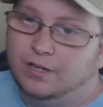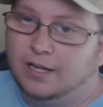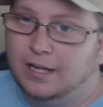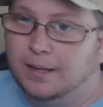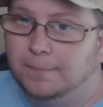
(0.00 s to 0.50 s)

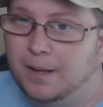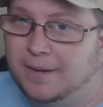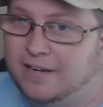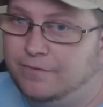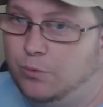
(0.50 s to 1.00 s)
I
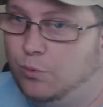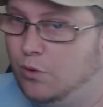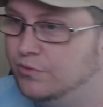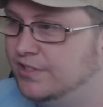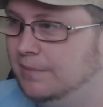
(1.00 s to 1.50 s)
mean, if you
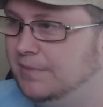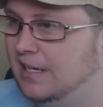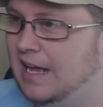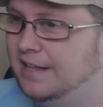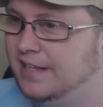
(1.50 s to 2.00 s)
want something
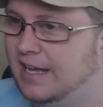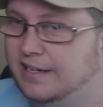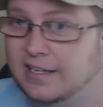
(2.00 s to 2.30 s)
like that,